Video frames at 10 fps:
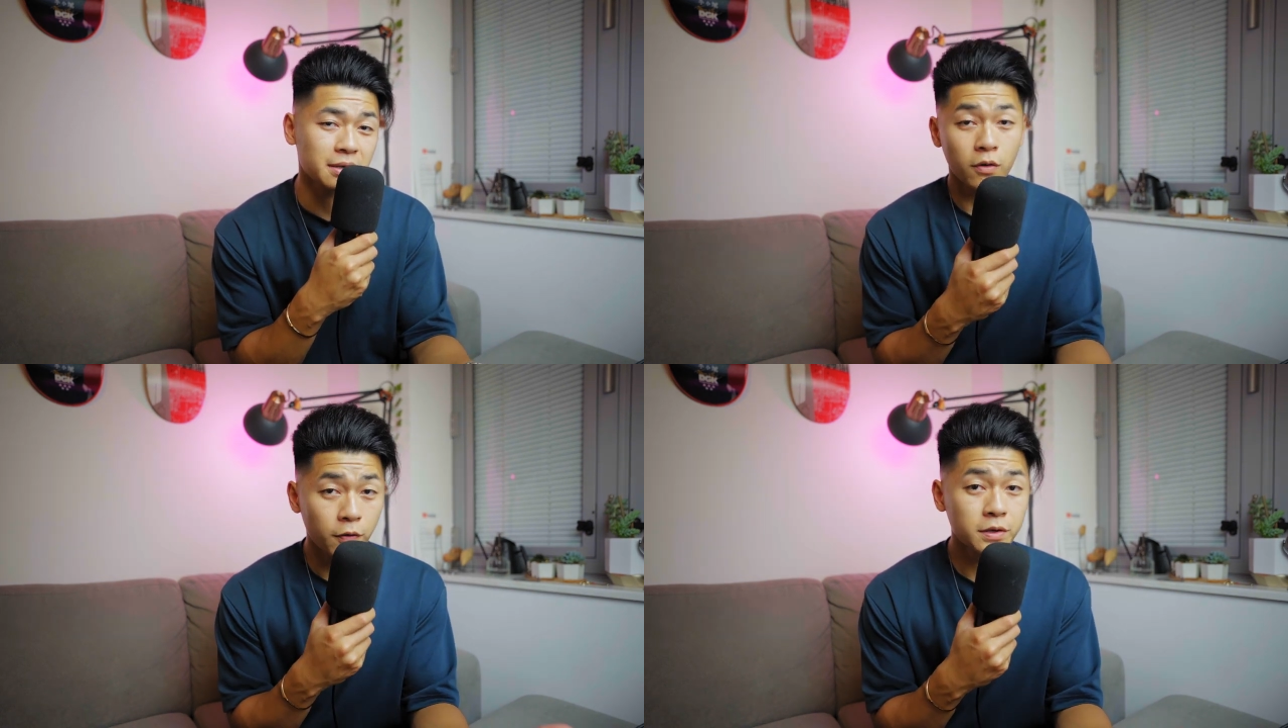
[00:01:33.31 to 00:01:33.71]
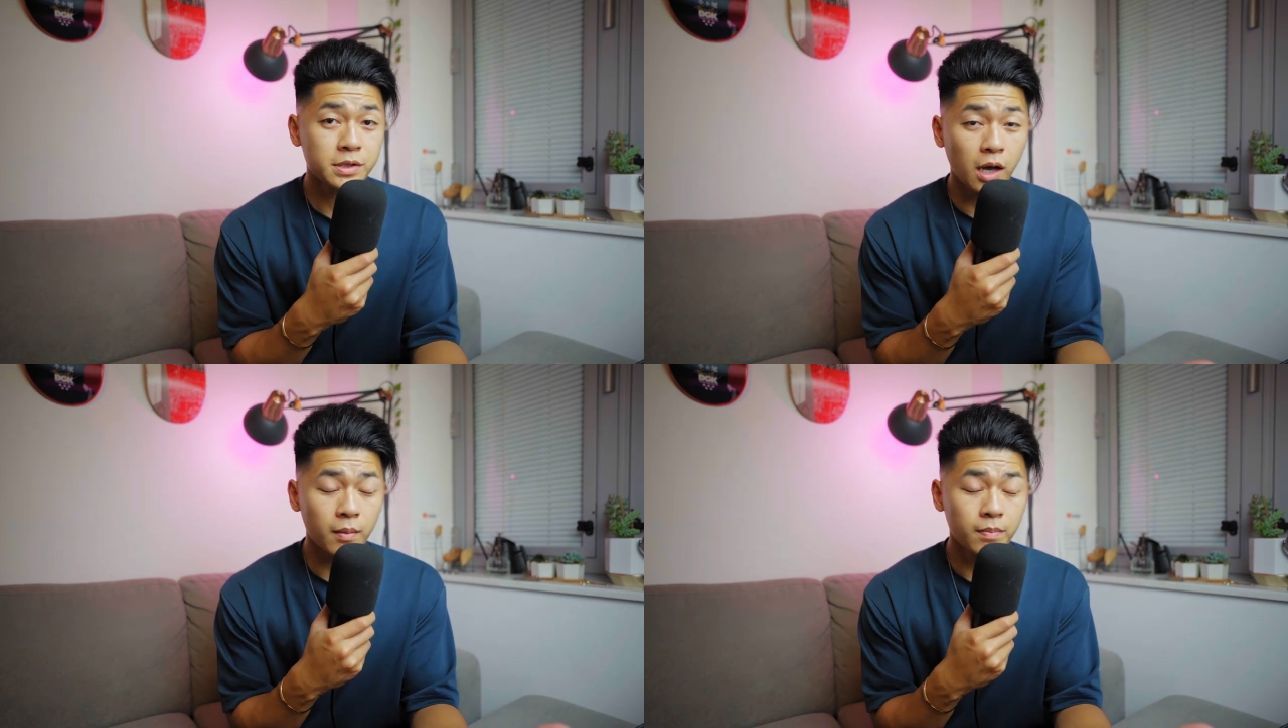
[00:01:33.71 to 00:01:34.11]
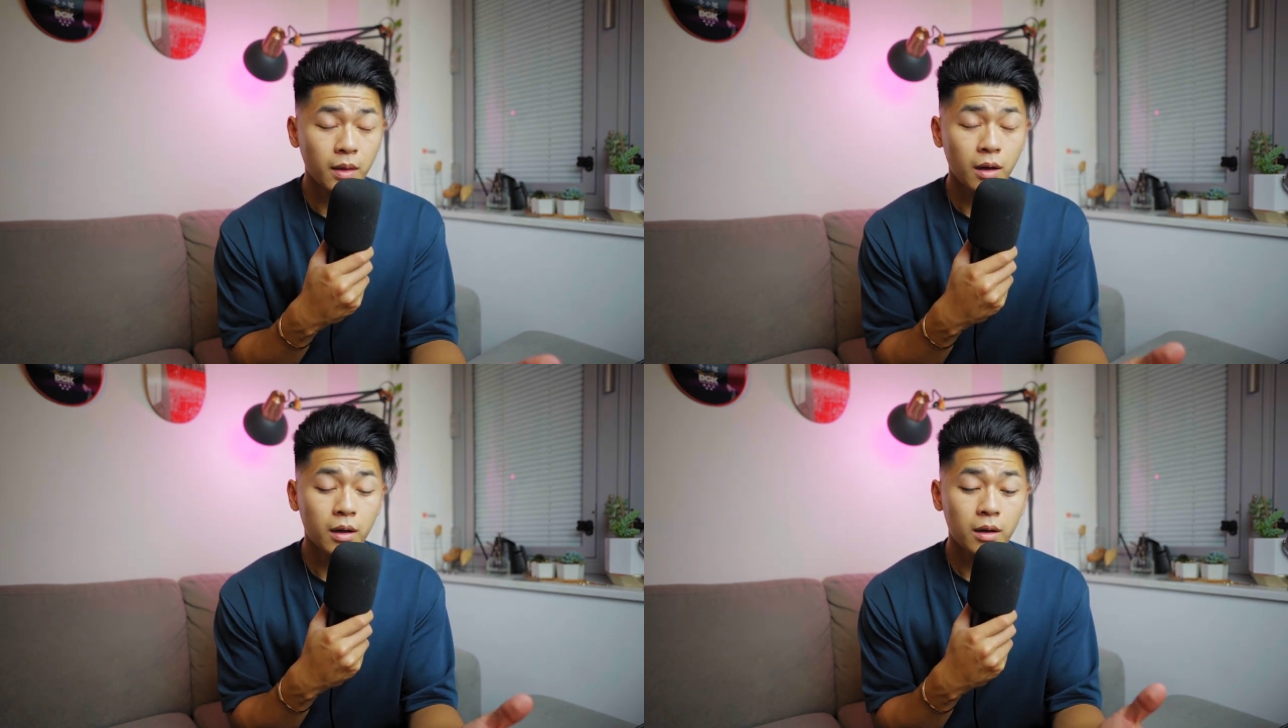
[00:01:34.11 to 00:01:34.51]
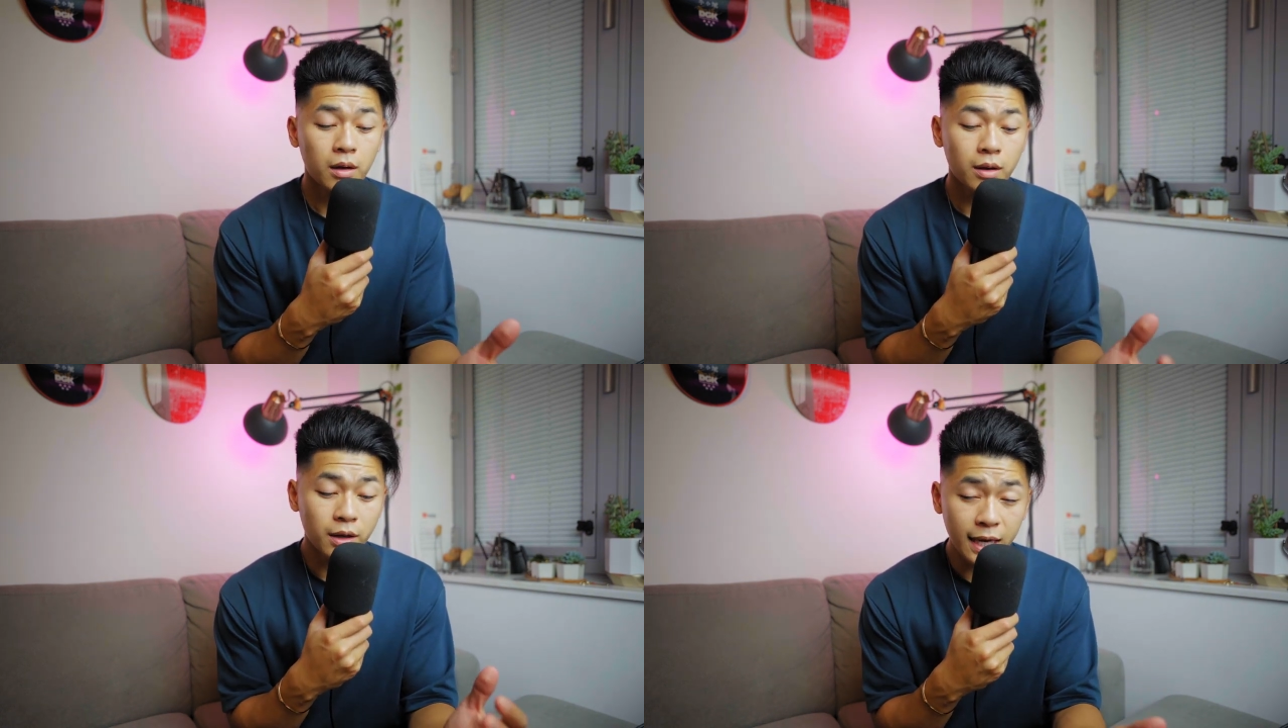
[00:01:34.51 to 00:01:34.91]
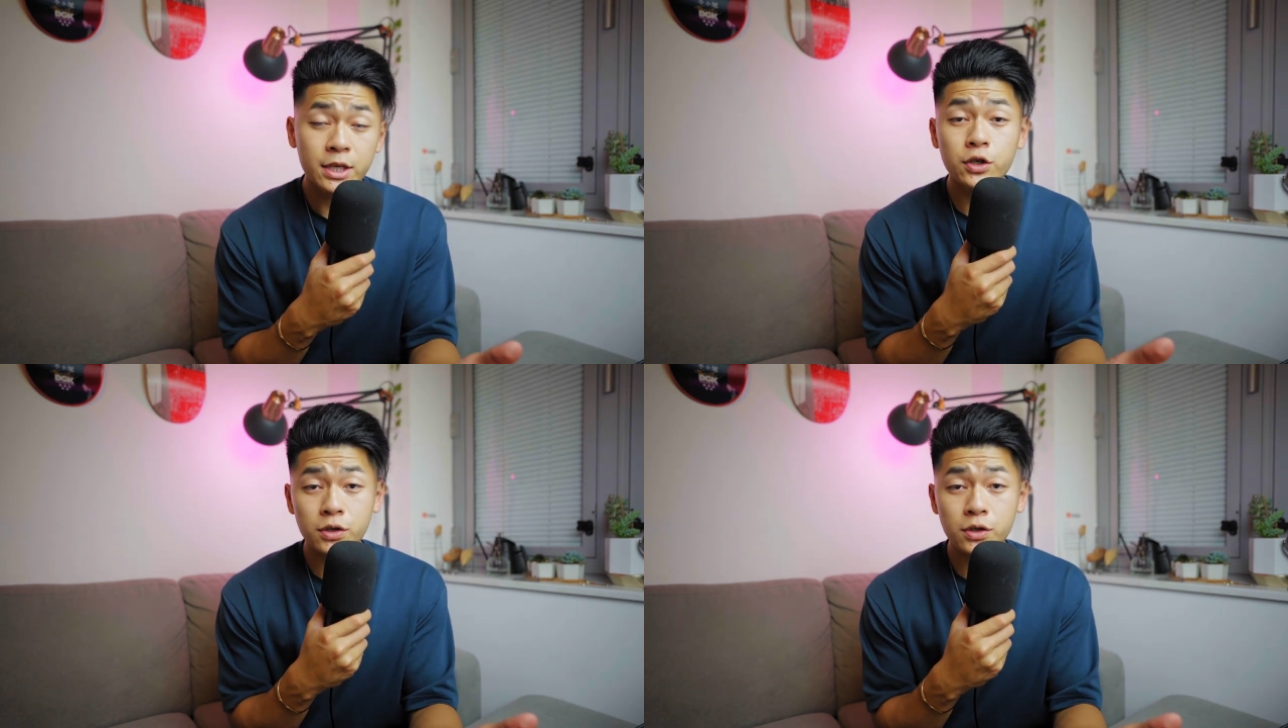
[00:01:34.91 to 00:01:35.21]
So first up, get